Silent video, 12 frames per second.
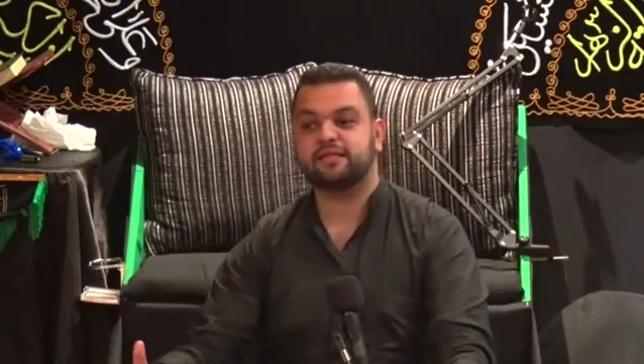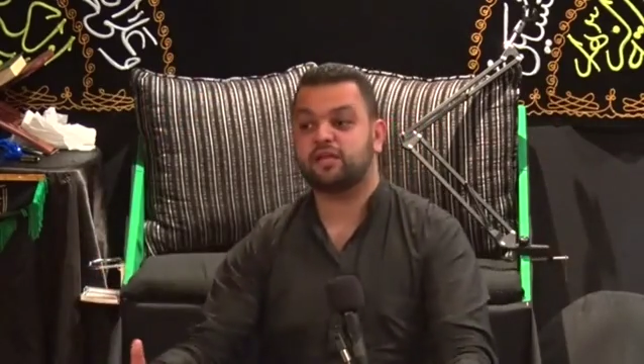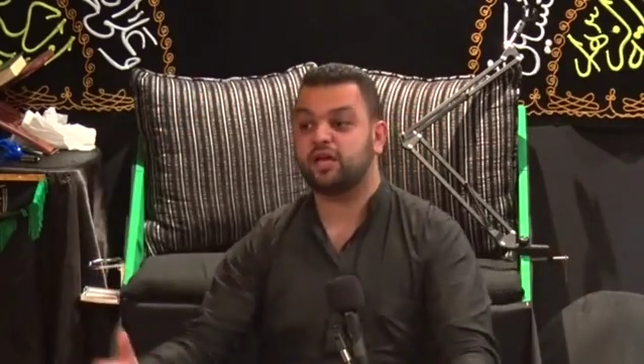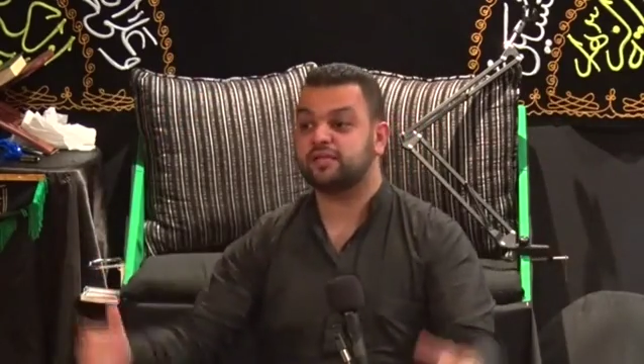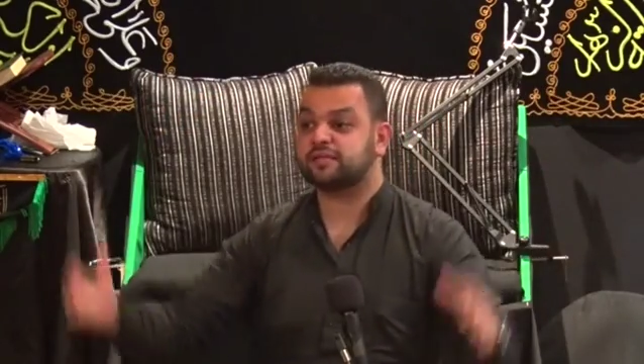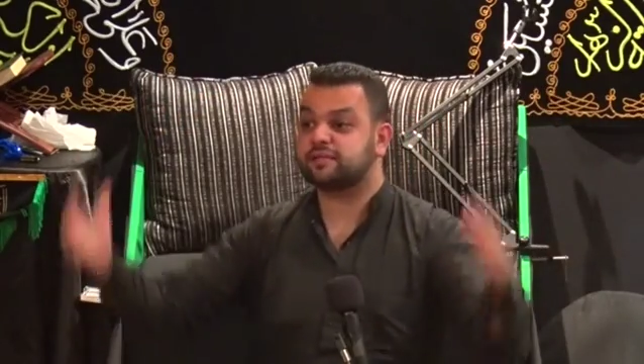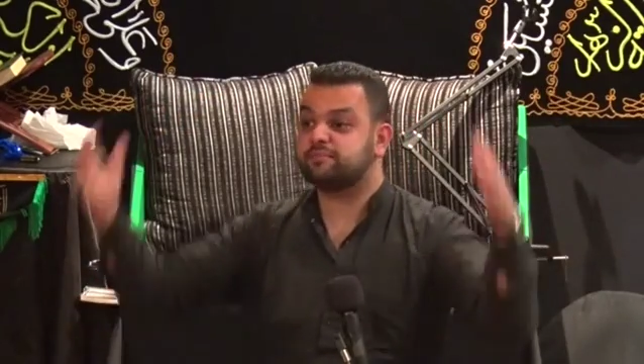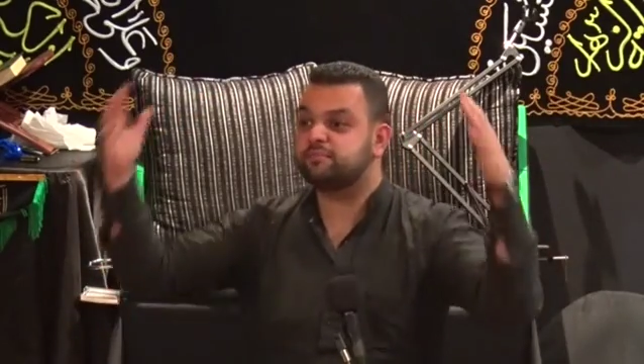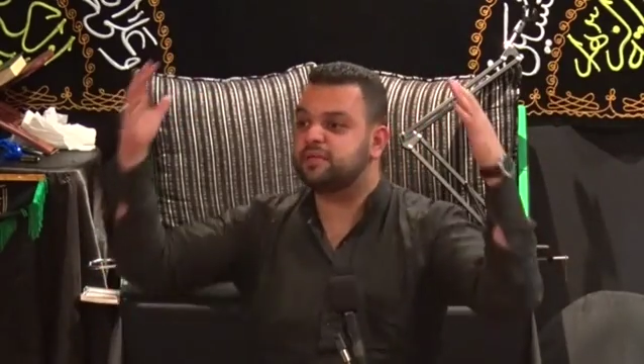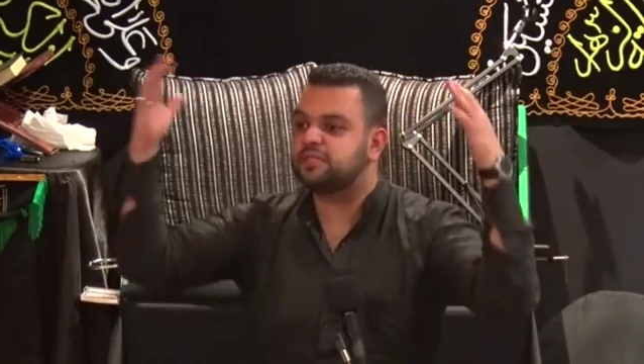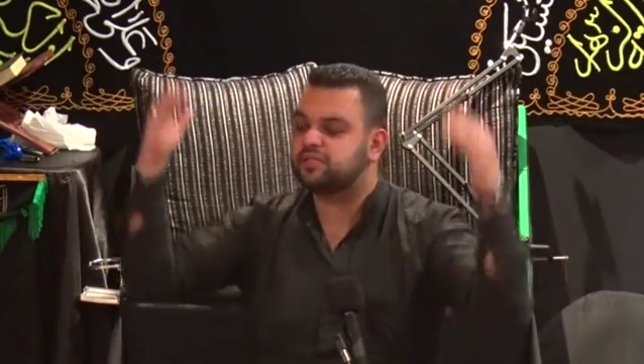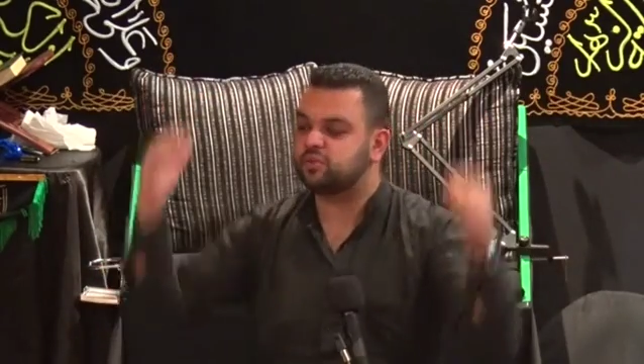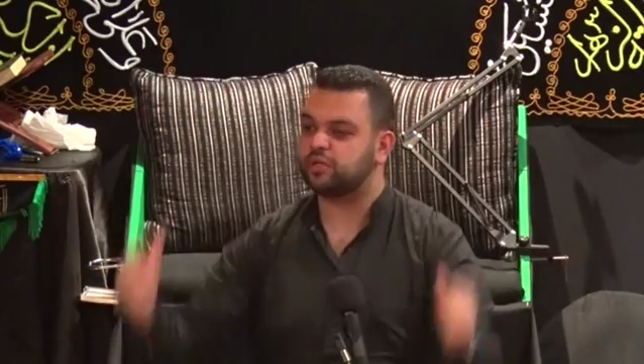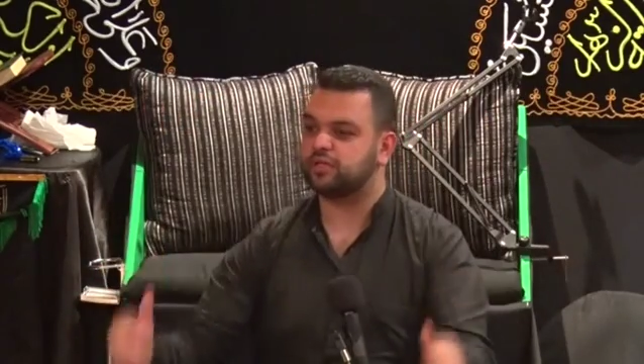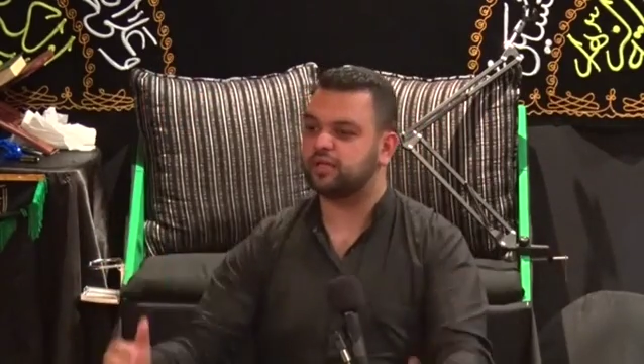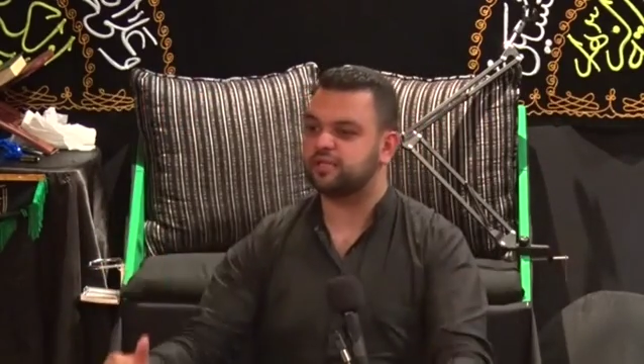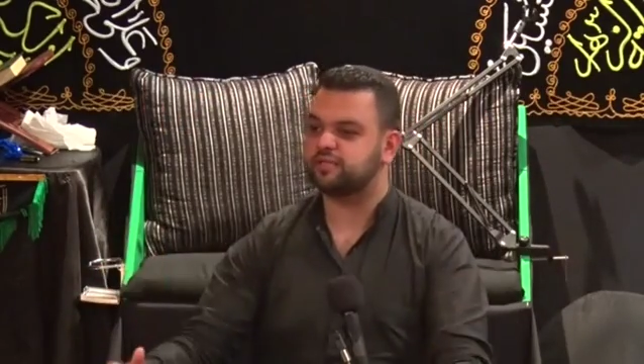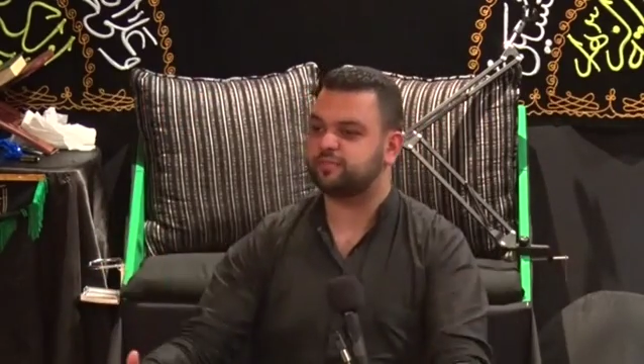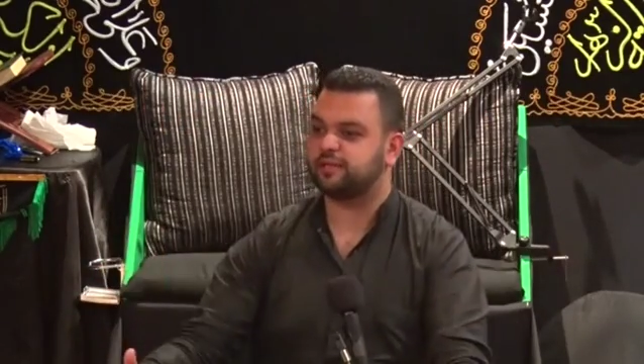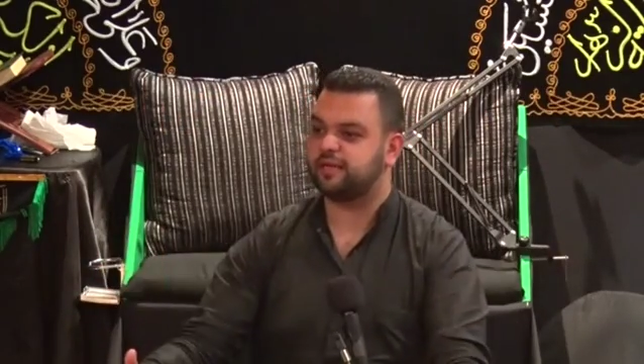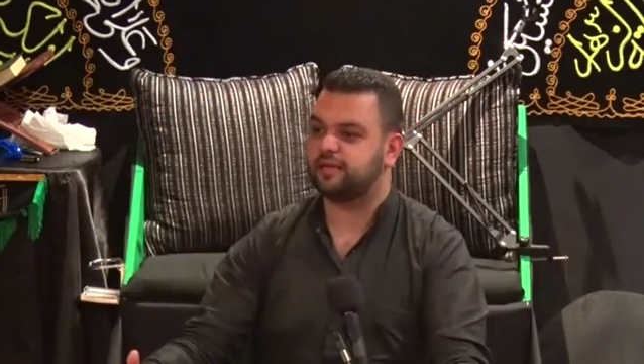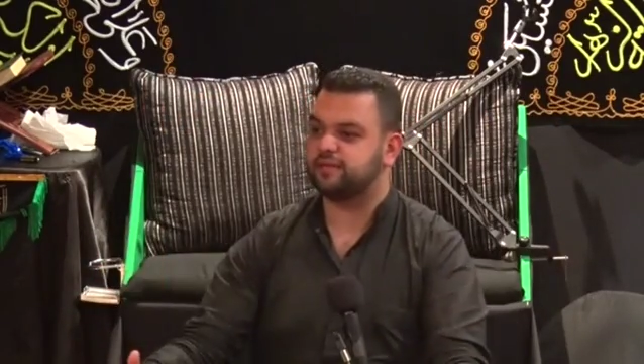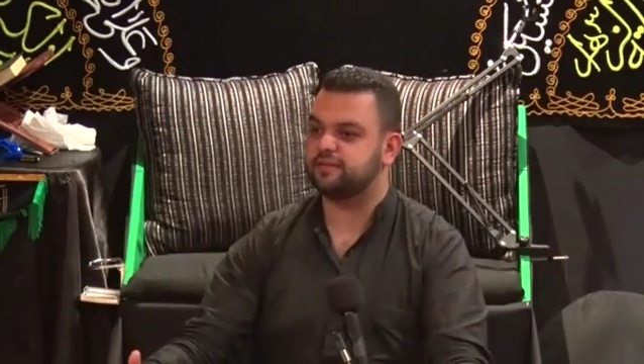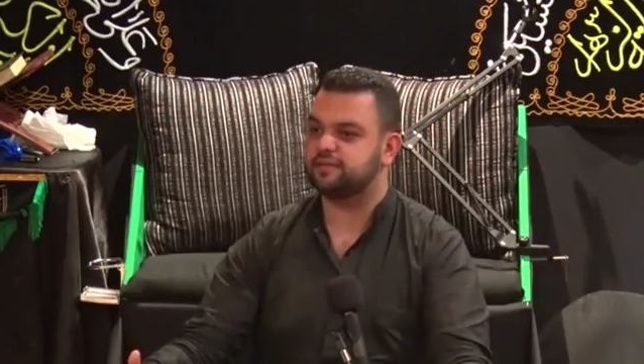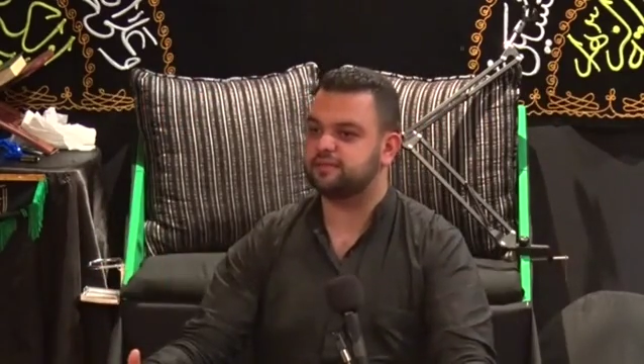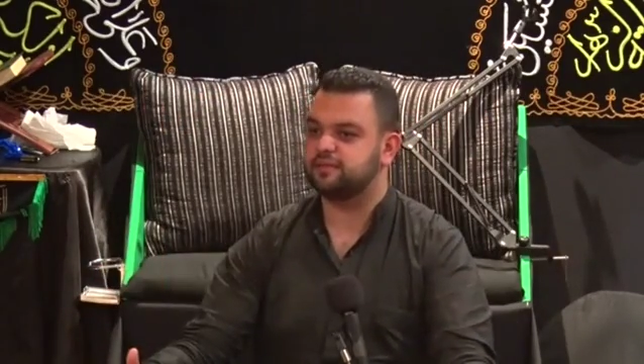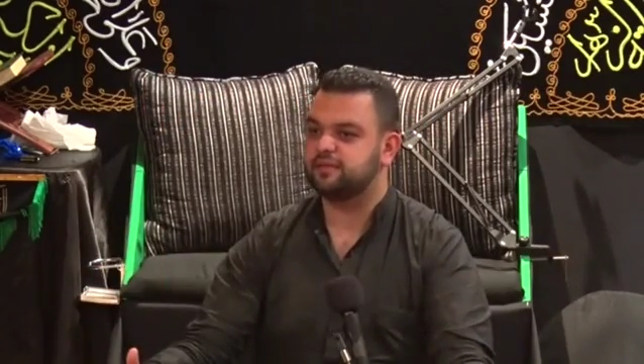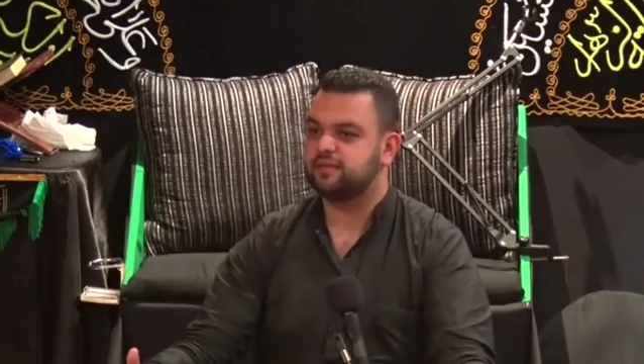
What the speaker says: and I submit to Allah's plans.